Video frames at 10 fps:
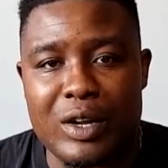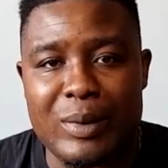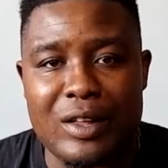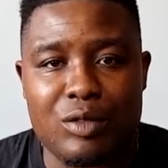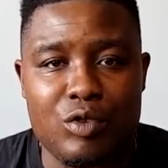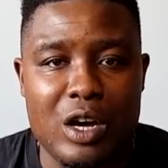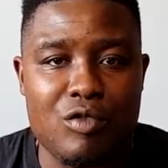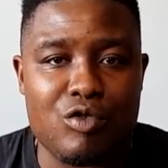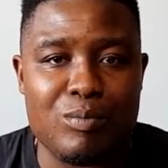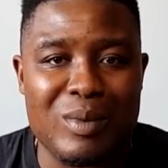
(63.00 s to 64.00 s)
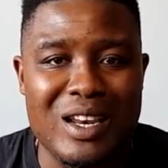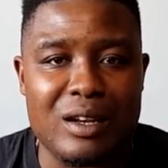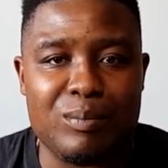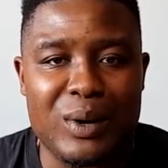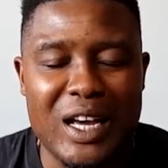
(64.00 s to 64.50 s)
about £300
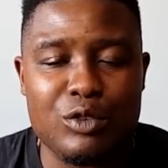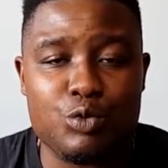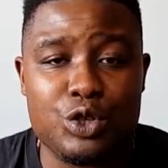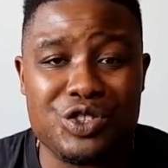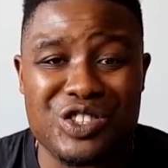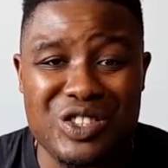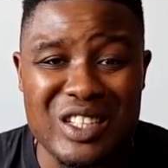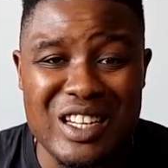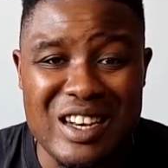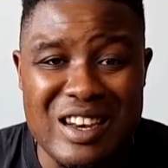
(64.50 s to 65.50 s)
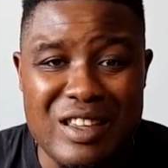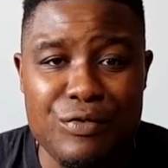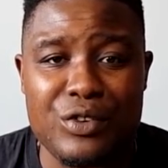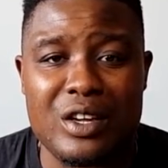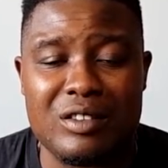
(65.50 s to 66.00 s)
million, which is a
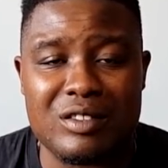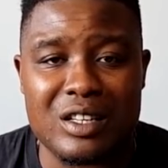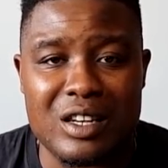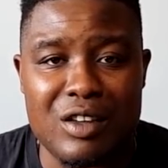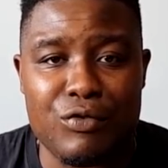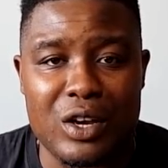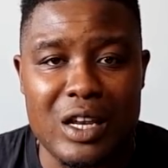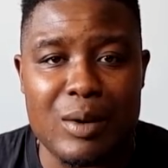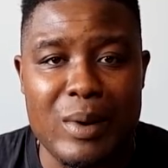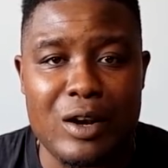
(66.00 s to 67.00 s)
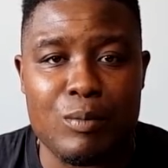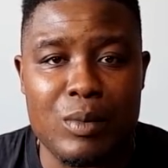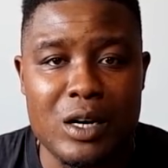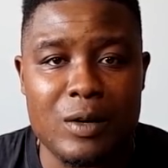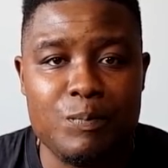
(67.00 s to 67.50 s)
significant amount of
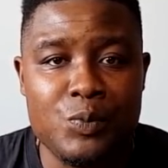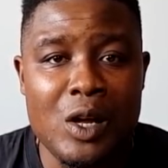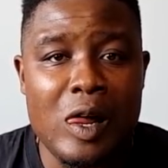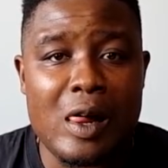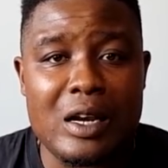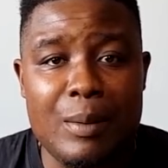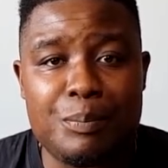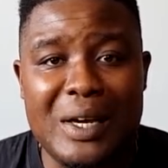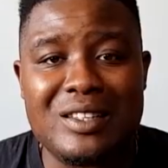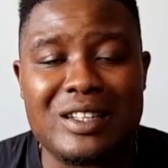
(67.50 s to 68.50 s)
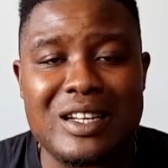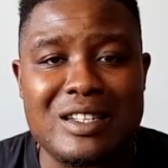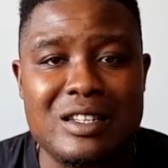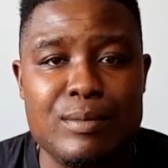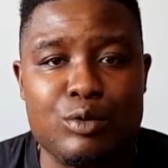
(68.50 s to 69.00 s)
money, and that basically
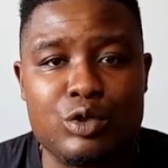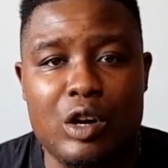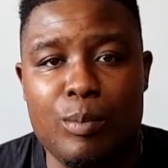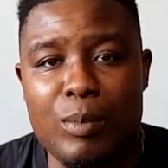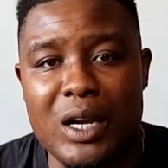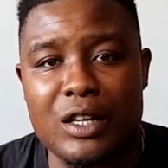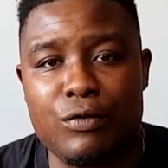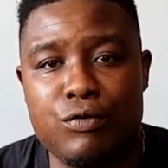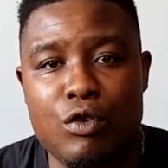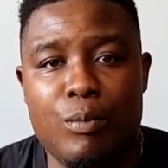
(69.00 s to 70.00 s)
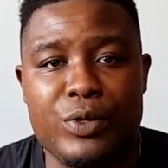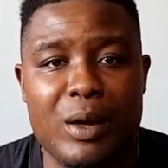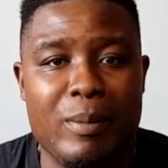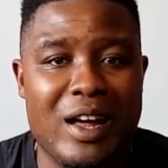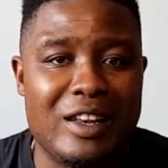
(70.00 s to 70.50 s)
doubles our money from the
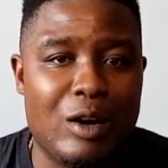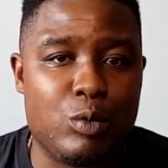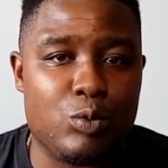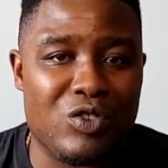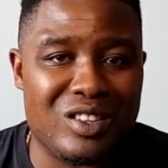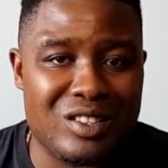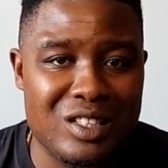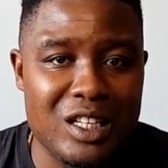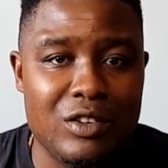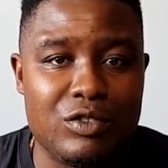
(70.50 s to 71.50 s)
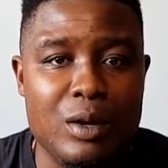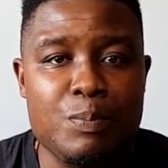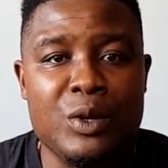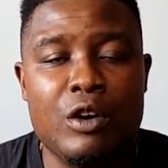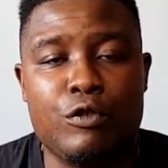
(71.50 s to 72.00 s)
amount that we received
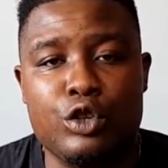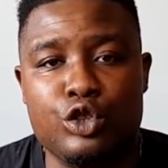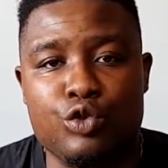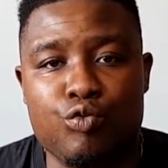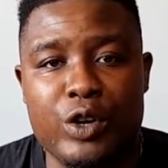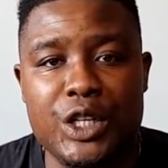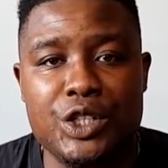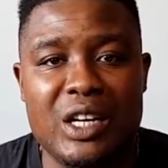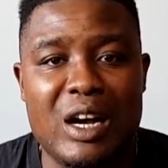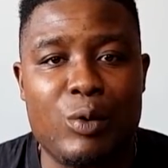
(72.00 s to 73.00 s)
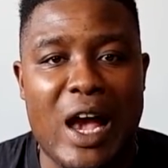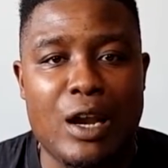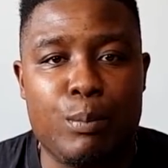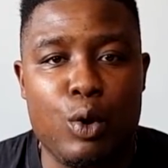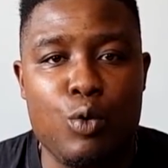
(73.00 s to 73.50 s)
for the duration that we
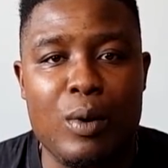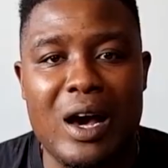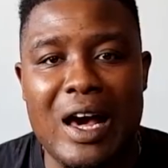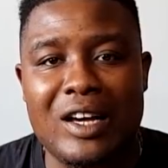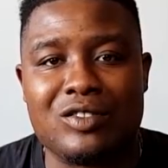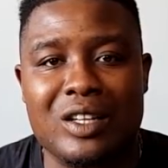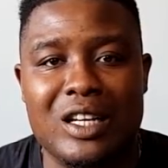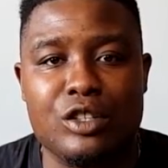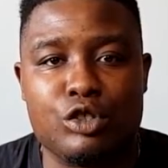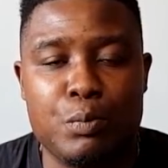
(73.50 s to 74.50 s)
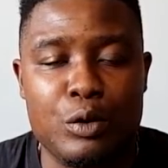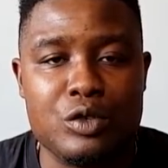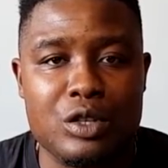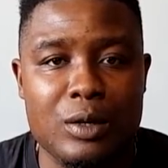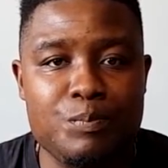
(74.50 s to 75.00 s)
had Puma as the kit
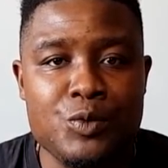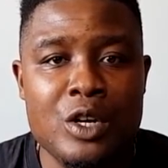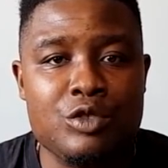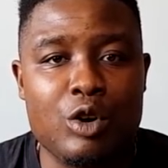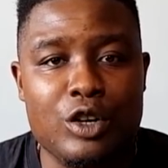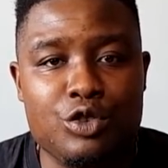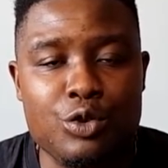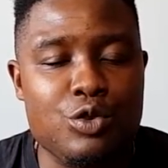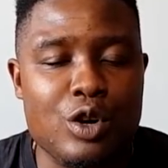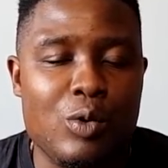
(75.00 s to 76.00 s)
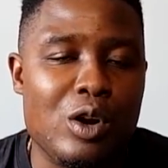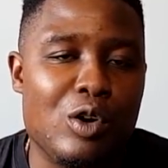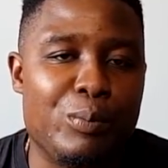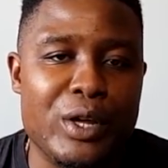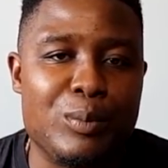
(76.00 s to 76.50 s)
sponsor. So I do know a
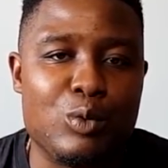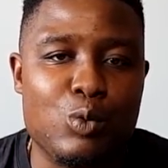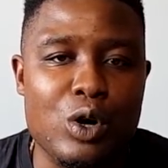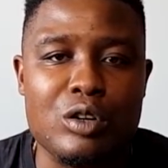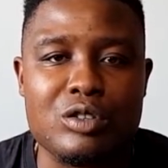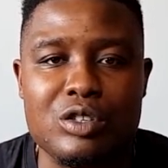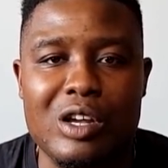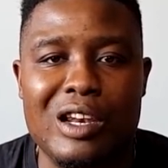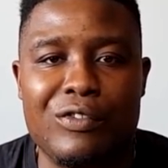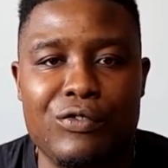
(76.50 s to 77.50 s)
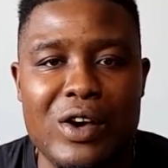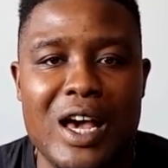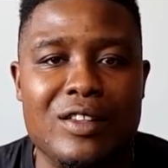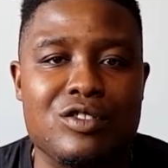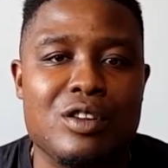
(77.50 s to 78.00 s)
lot of people weren't certainly
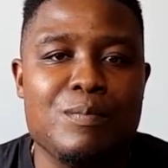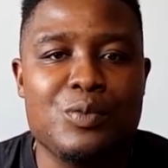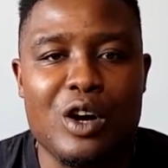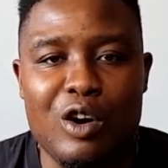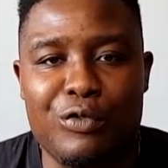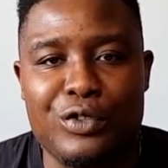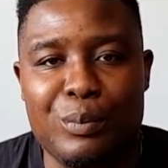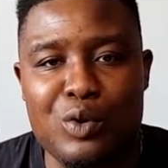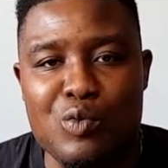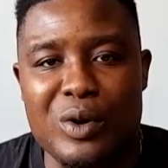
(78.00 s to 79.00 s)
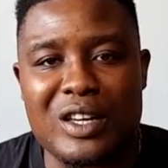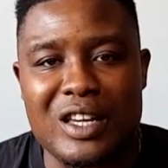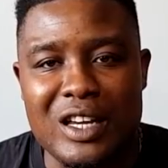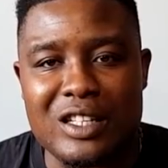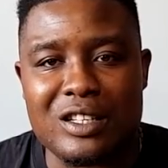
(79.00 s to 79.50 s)
fans of the Puma
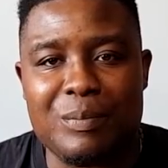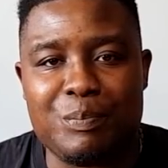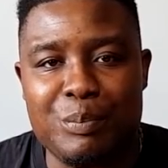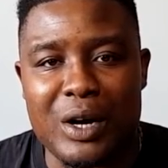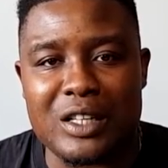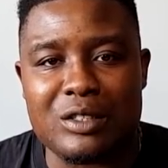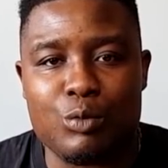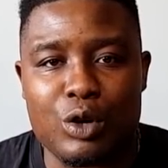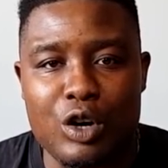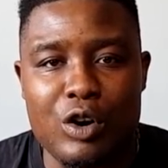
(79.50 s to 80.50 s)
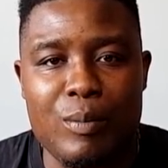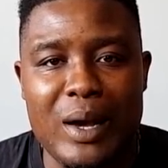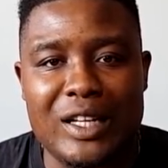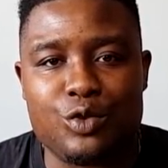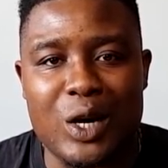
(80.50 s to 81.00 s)
kit, but we're going
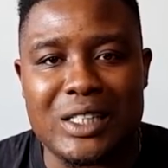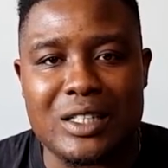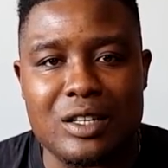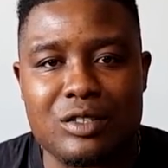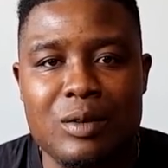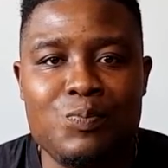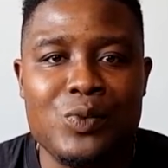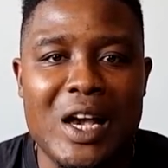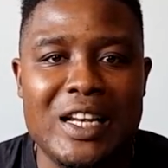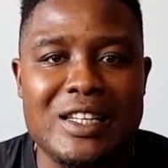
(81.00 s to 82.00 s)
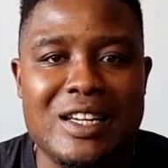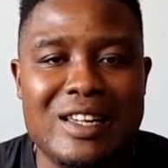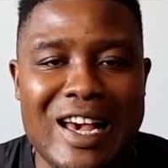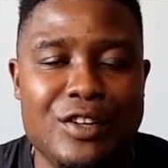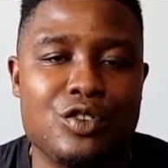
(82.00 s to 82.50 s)
back to Adidas. Adidas
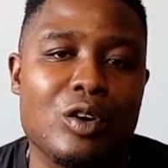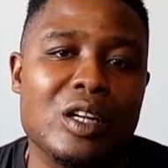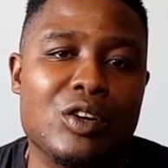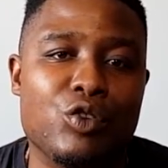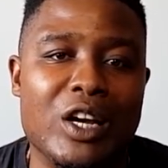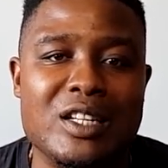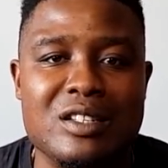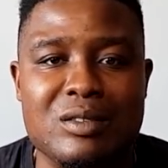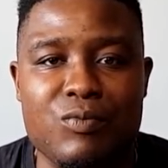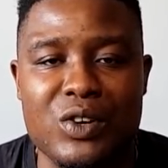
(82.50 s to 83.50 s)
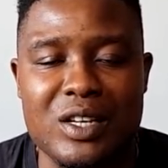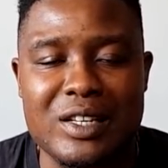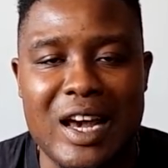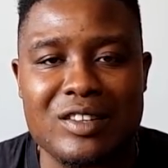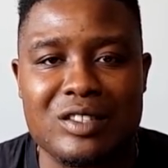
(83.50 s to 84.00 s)
has certainly created some
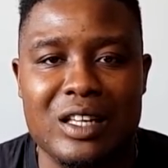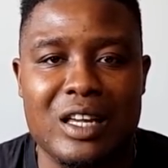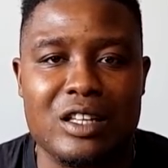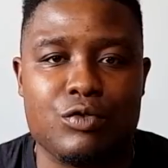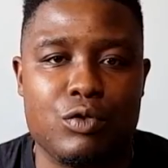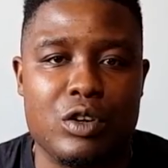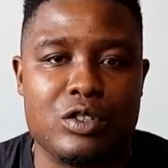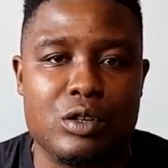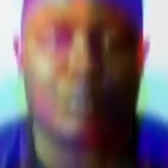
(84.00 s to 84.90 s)
fantastic kits for us in the